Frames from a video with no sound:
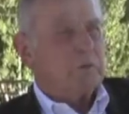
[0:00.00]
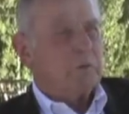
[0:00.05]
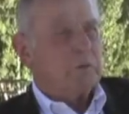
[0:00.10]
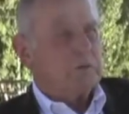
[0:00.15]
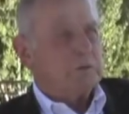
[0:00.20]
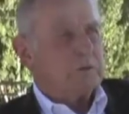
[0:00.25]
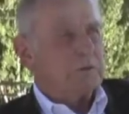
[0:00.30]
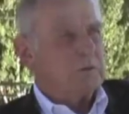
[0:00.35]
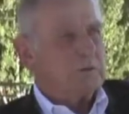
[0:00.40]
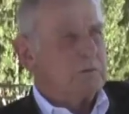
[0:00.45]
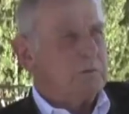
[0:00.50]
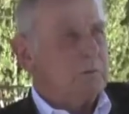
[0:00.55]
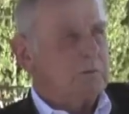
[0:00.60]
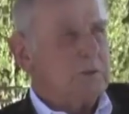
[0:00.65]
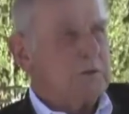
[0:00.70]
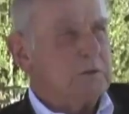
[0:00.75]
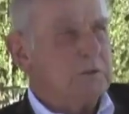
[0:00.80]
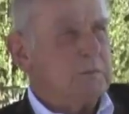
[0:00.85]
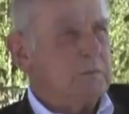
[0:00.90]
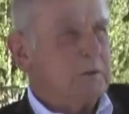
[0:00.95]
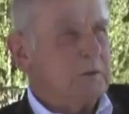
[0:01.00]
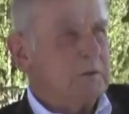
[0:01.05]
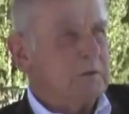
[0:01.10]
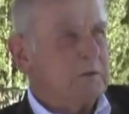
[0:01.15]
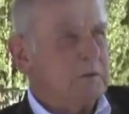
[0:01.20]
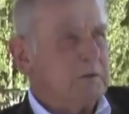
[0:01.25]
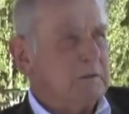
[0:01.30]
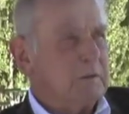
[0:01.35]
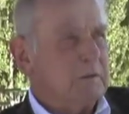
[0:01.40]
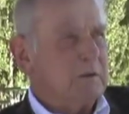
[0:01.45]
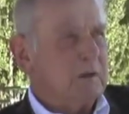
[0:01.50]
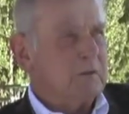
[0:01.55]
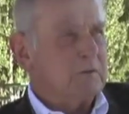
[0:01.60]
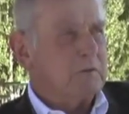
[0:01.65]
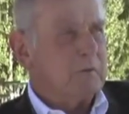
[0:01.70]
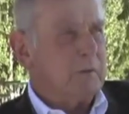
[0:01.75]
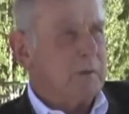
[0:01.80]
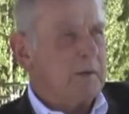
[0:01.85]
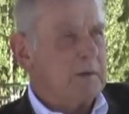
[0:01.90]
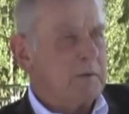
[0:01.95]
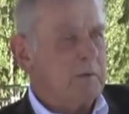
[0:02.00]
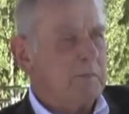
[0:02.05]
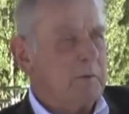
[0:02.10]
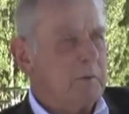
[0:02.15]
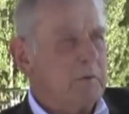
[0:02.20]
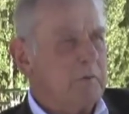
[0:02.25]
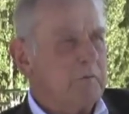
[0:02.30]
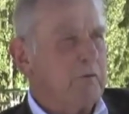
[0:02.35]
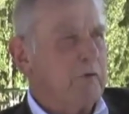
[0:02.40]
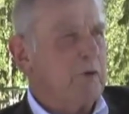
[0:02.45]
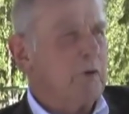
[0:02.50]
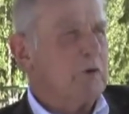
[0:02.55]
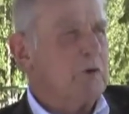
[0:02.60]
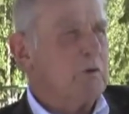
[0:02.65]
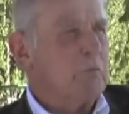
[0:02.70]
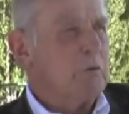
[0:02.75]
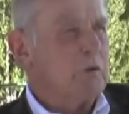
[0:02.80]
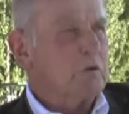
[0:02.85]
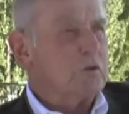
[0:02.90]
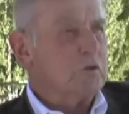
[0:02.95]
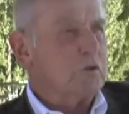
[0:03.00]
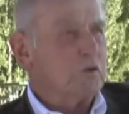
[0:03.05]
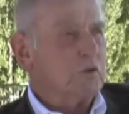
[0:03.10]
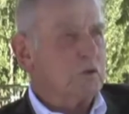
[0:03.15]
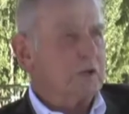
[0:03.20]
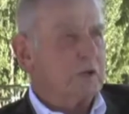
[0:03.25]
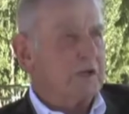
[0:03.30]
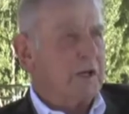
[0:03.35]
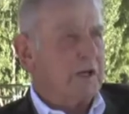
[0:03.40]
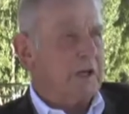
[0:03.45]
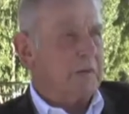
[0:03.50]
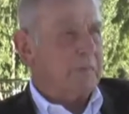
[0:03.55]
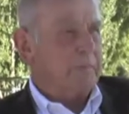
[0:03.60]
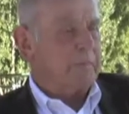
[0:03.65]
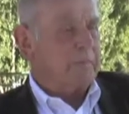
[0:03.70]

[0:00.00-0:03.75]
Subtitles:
wasn't so much about golf swing, except he was very good with the short game